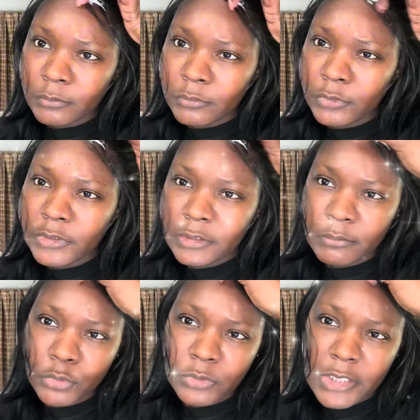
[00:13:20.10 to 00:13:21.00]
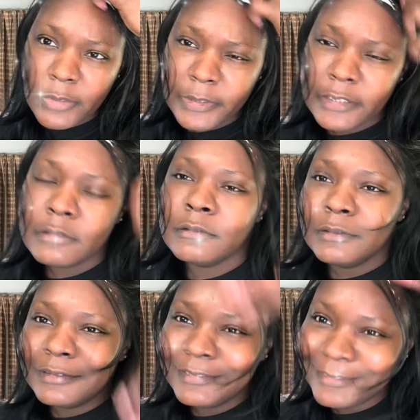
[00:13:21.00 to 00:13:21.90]
Put some mousse on it
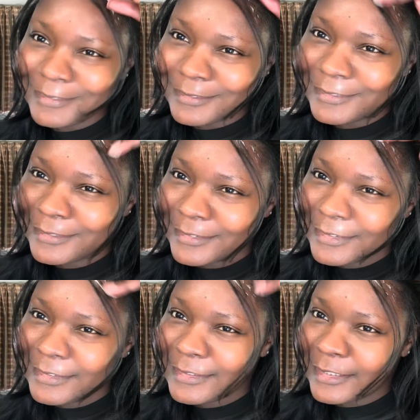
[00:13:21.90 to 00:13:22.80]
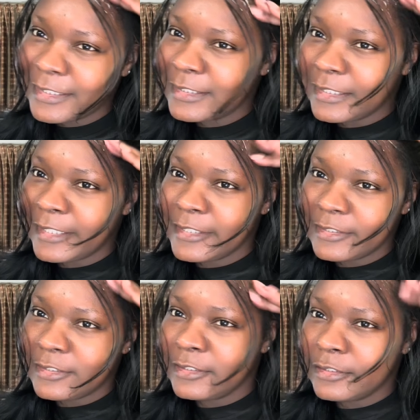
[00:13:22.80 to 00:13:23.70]
to get the
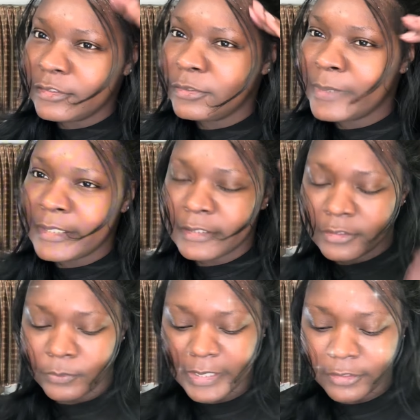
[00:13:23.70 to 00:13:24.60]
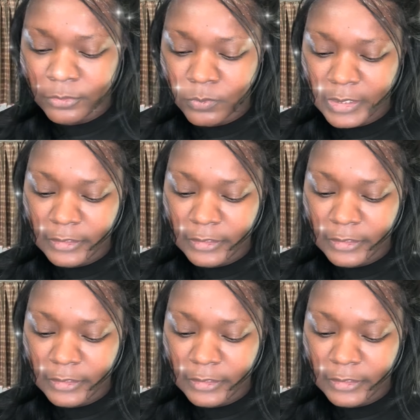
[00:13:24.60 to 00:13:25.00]
hairs to direct in the way you want